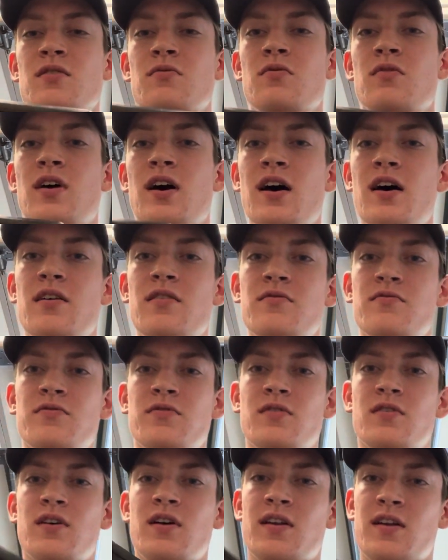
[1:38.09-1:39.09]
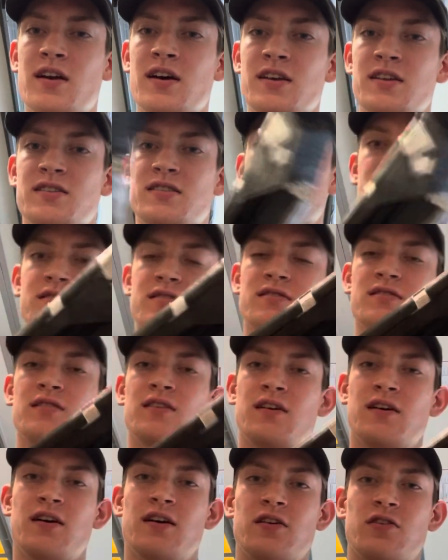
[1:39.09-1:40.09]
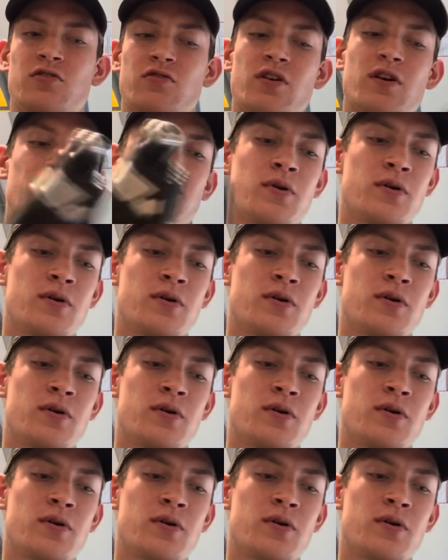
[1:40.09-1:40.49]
we'll have a nice grip.